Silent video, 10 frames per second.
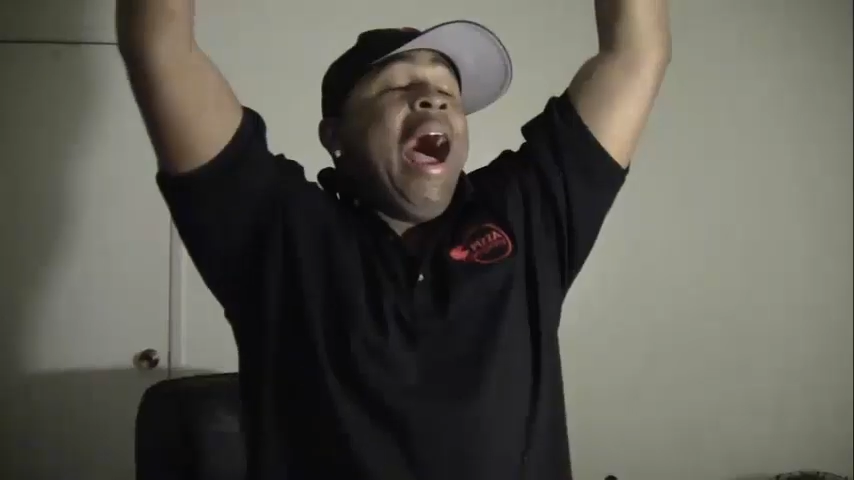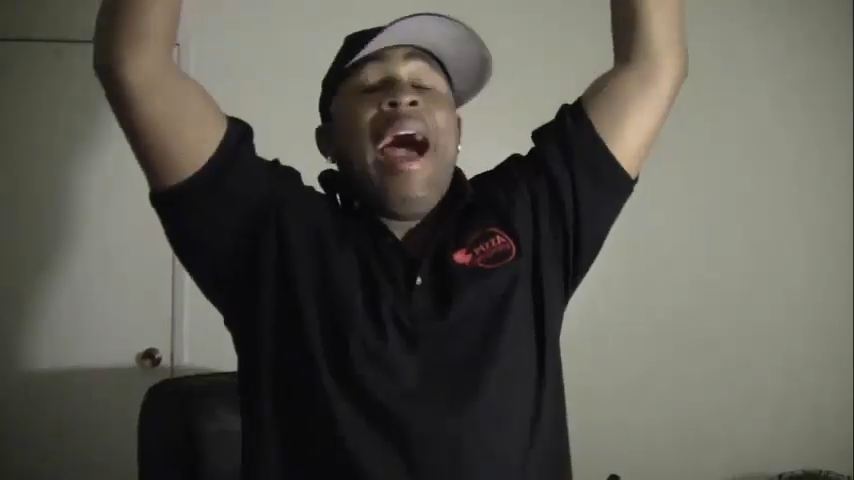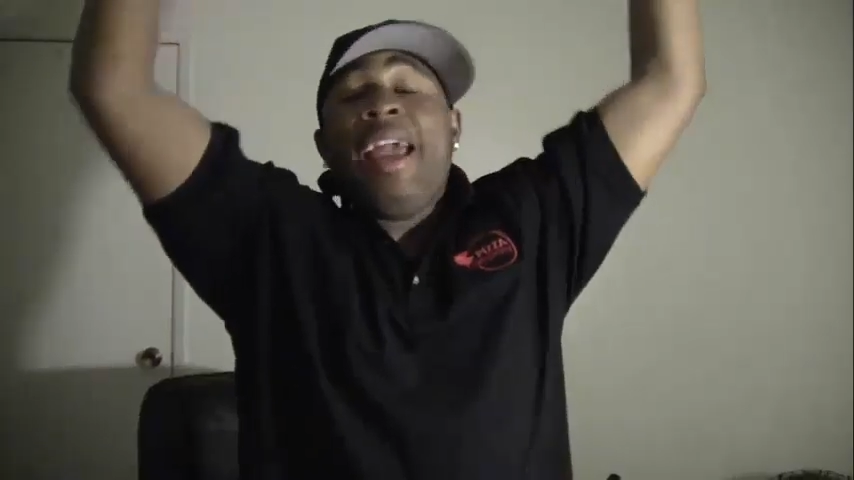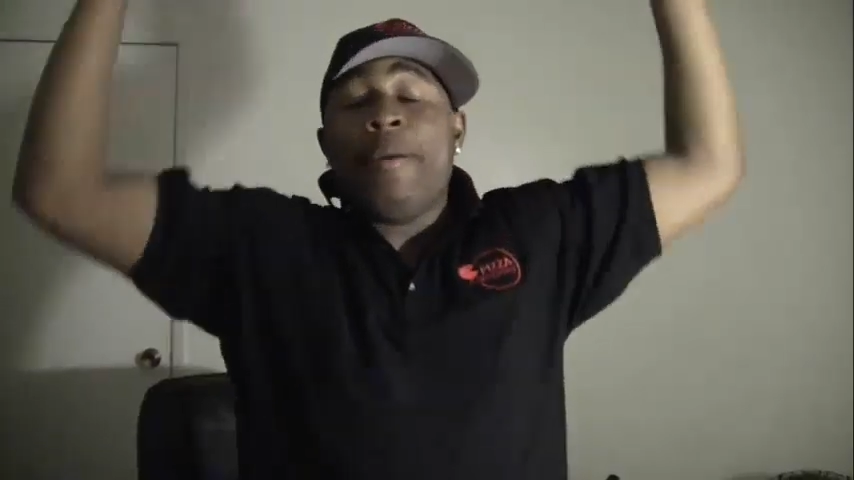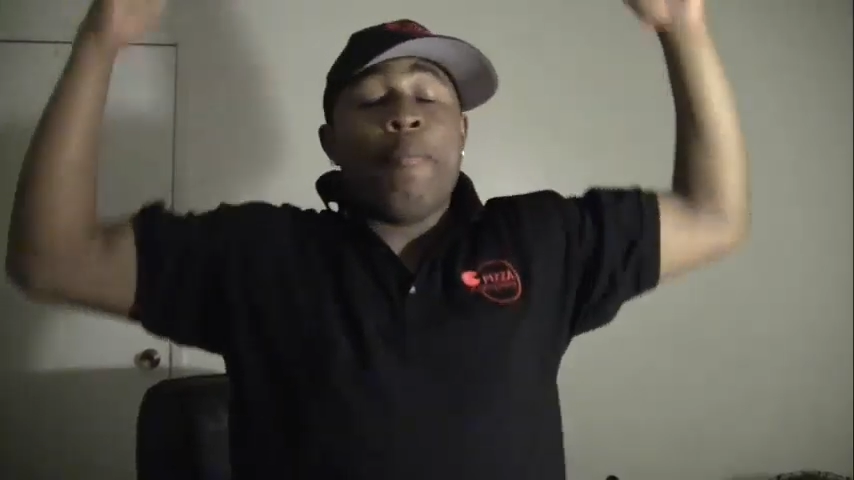
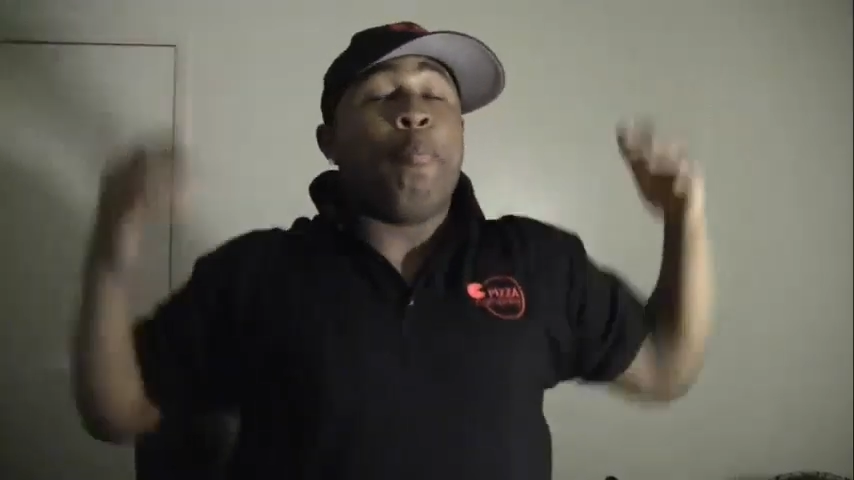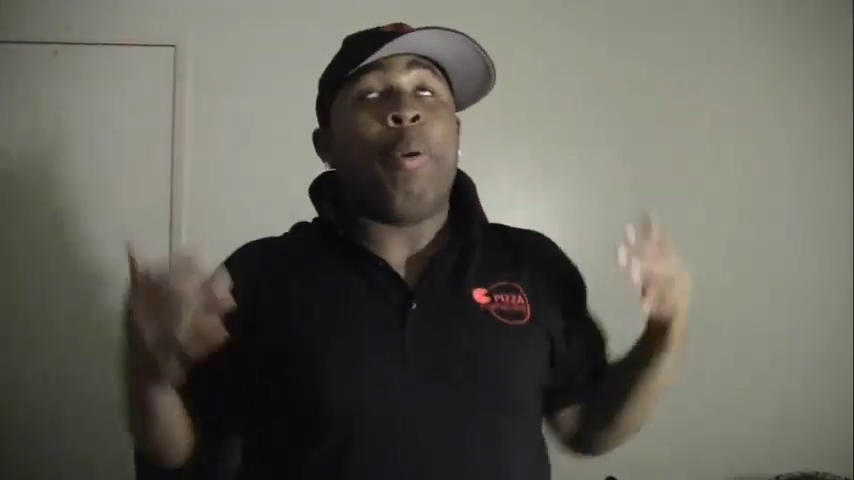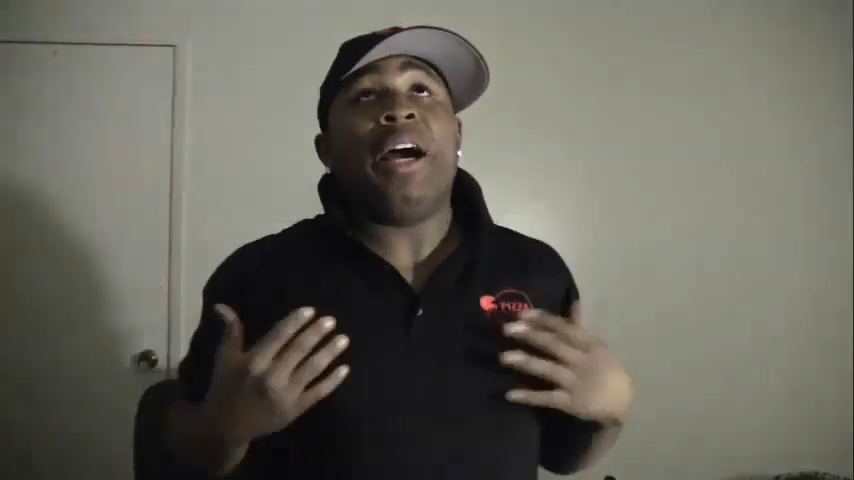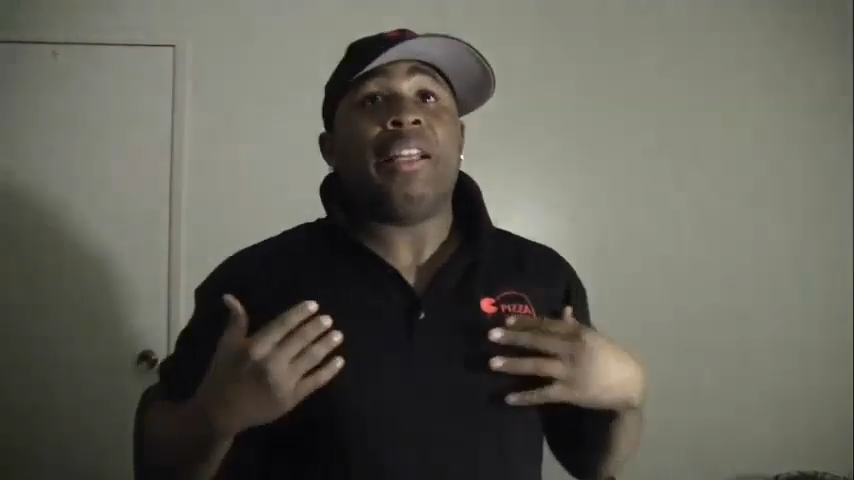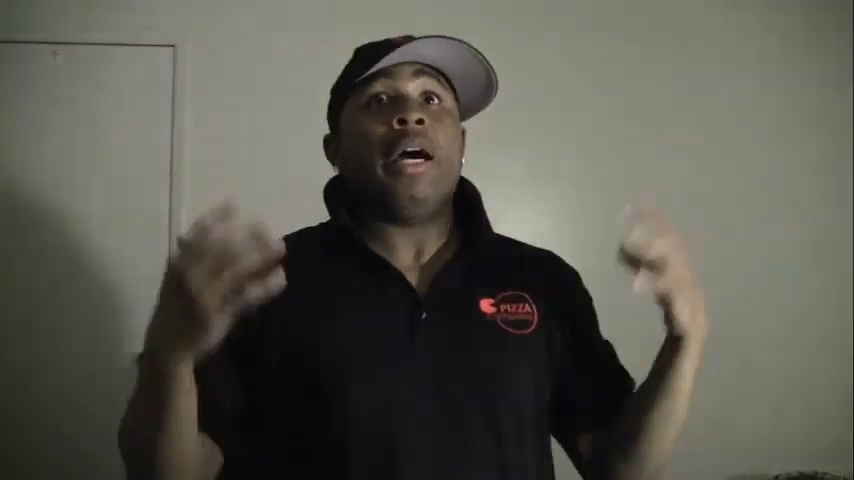I am
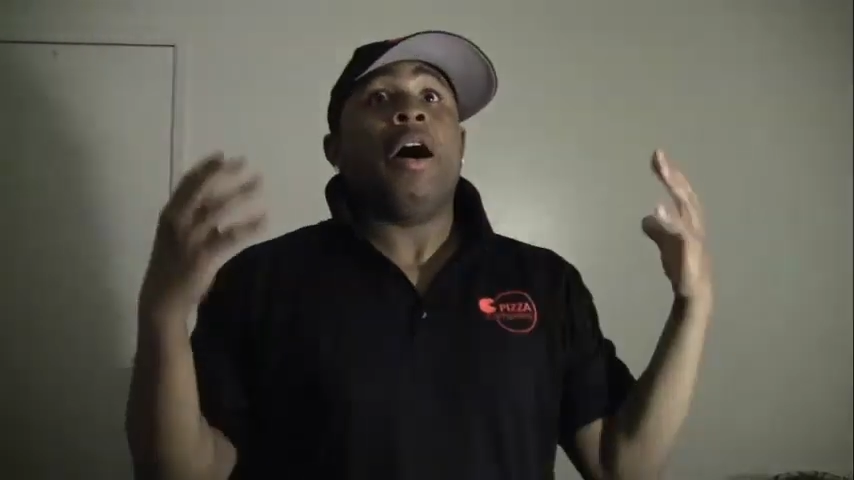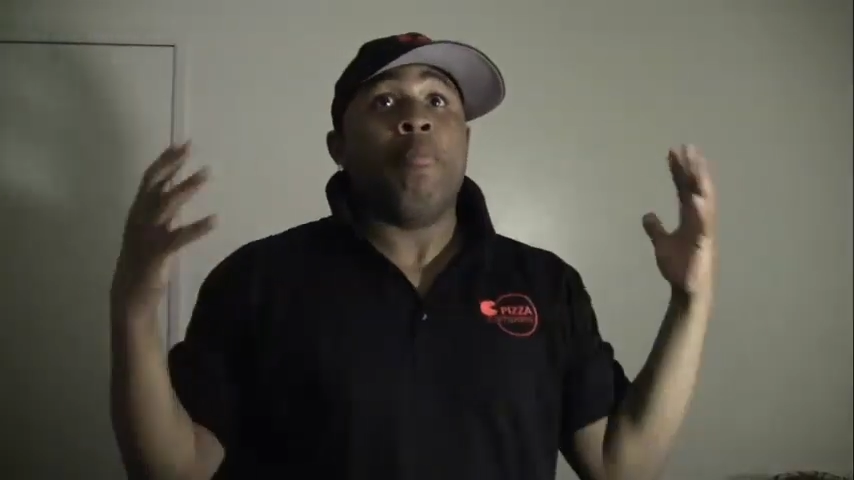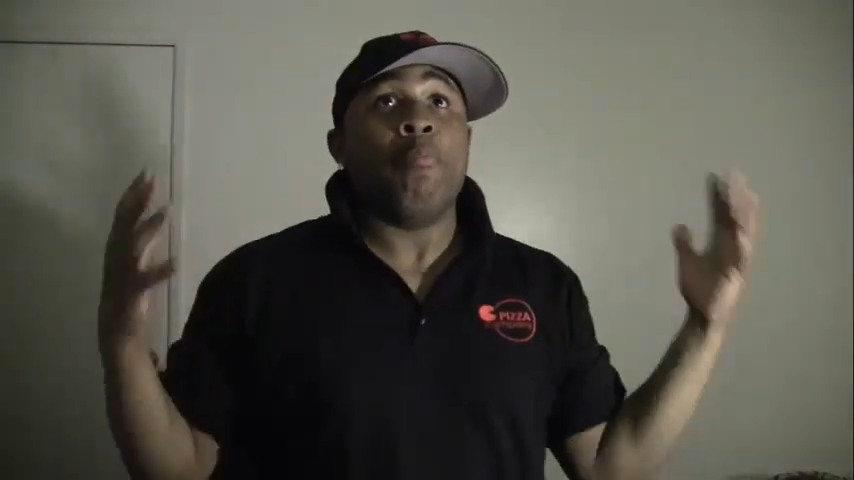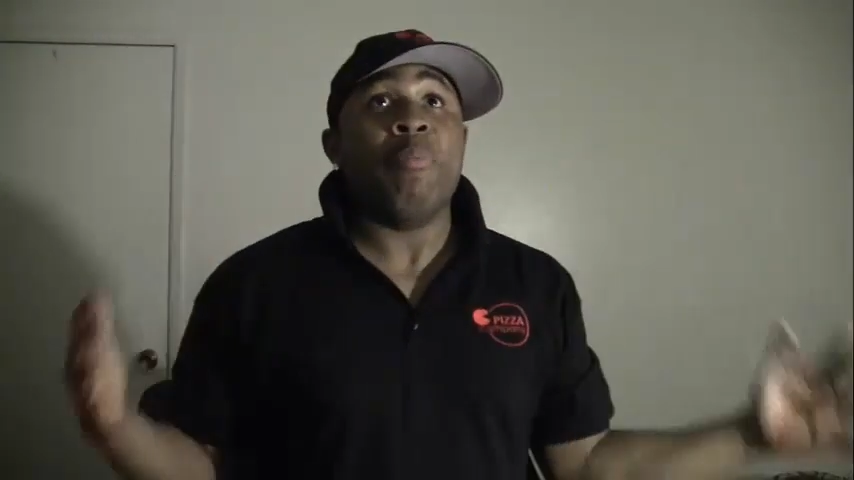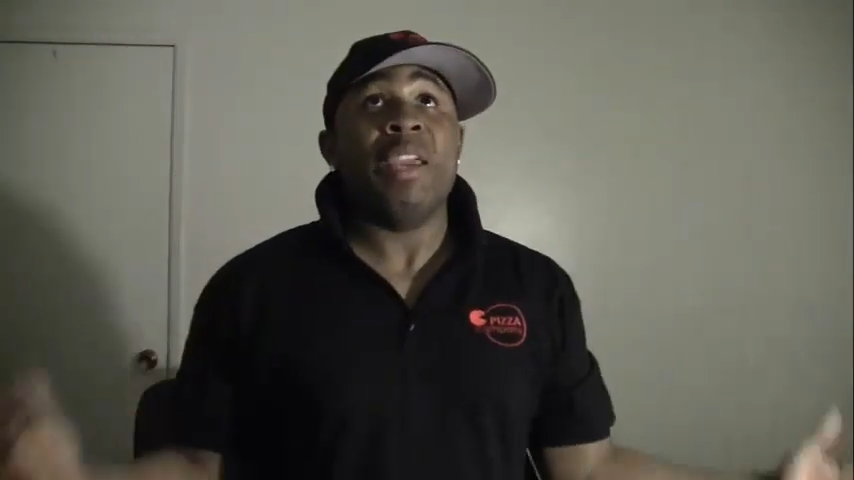but
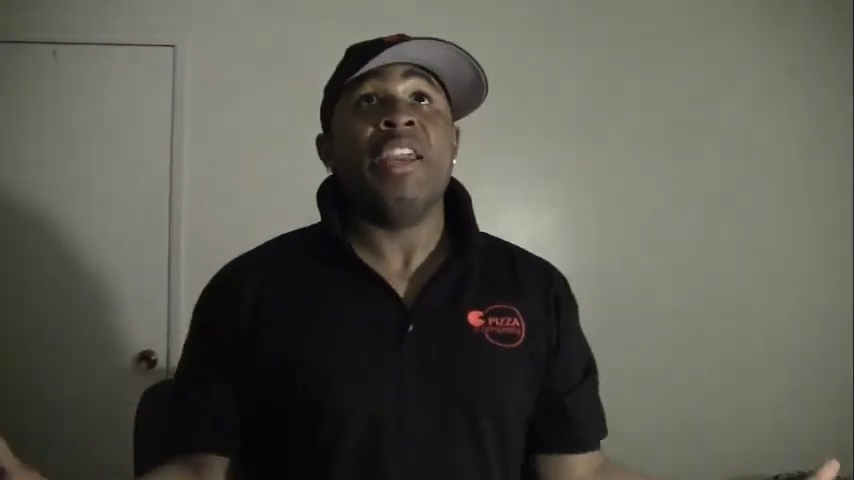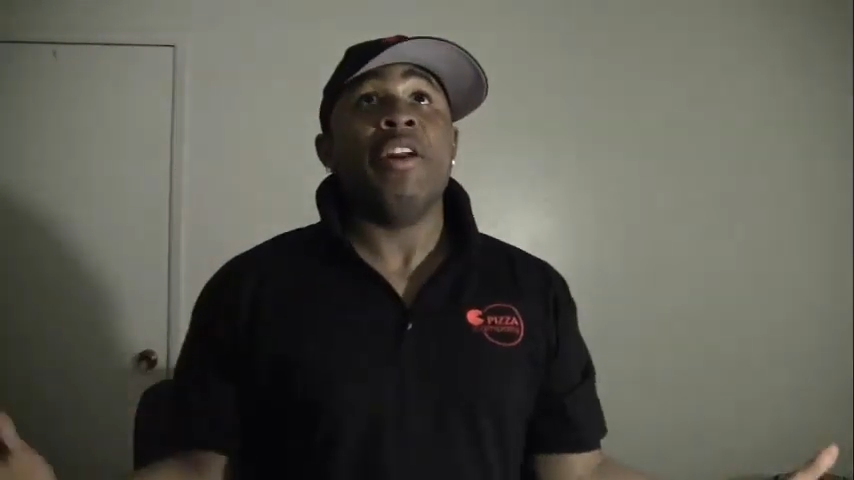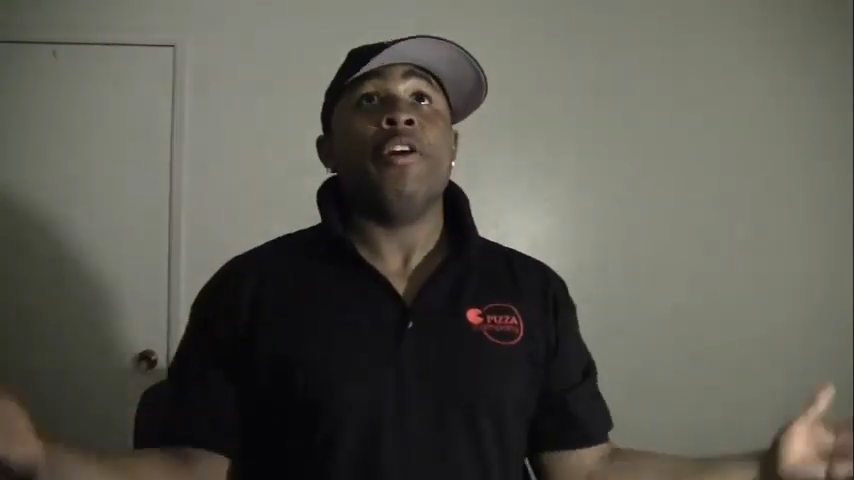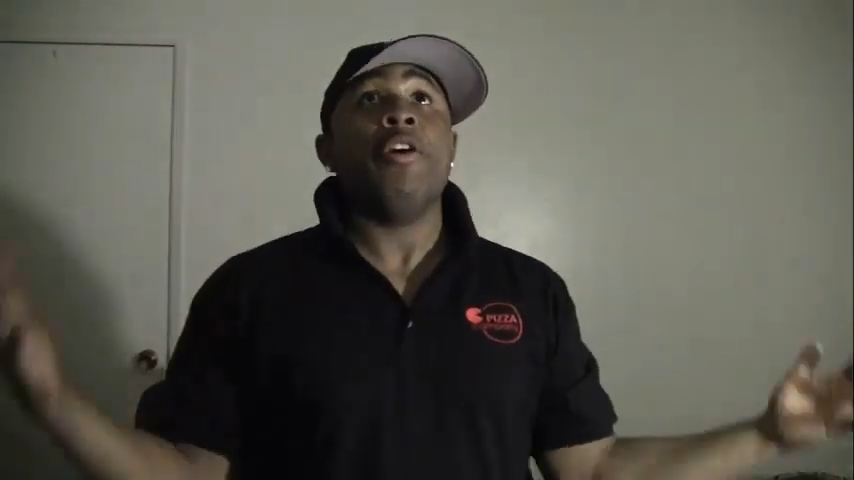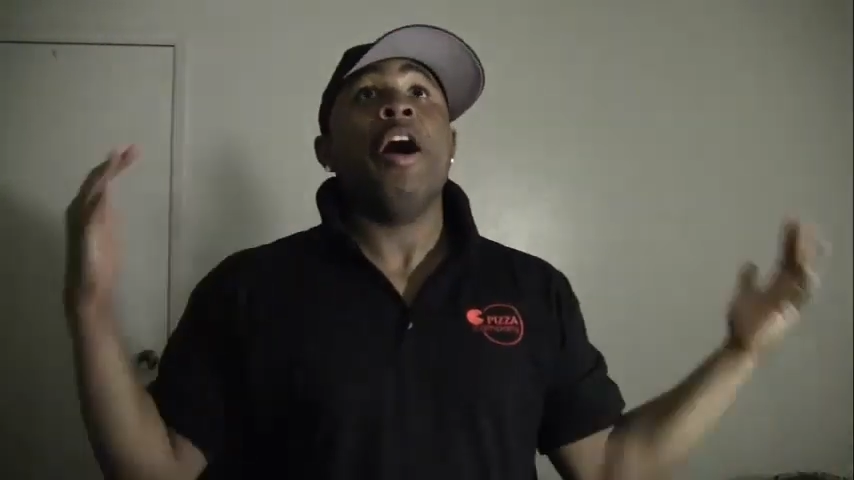a
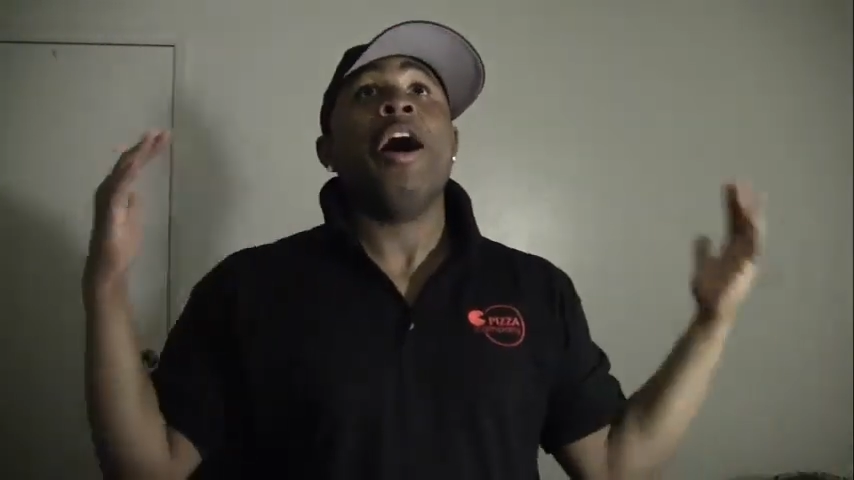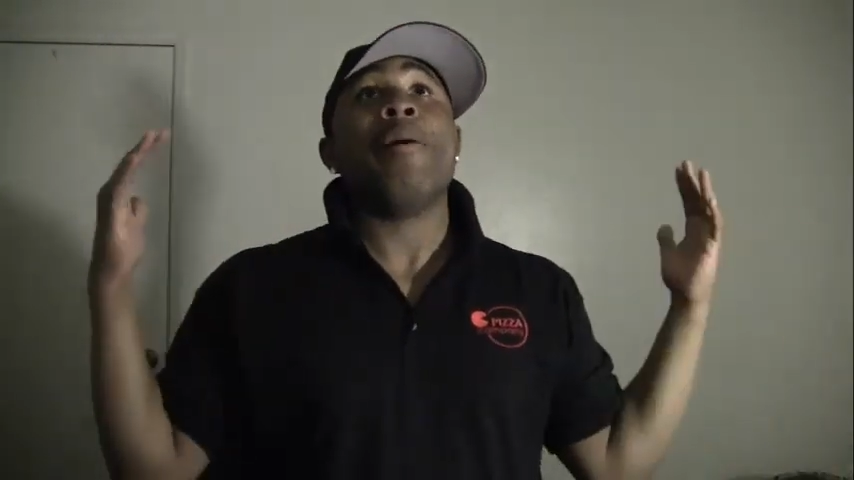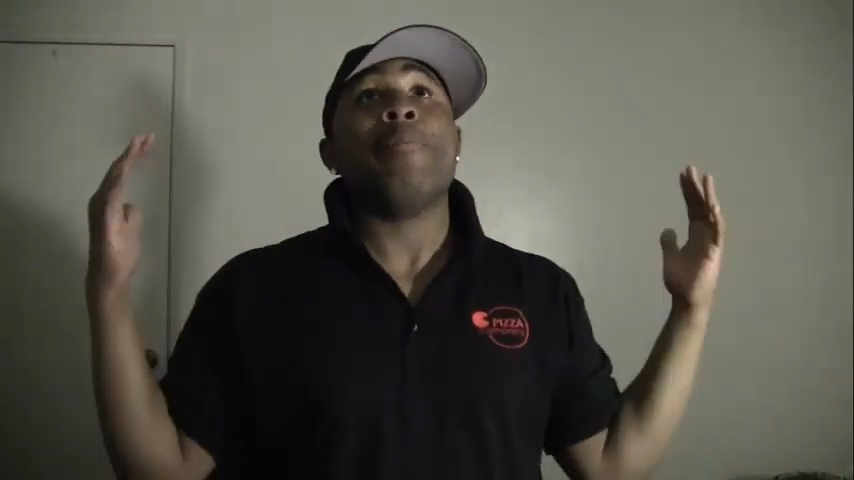mere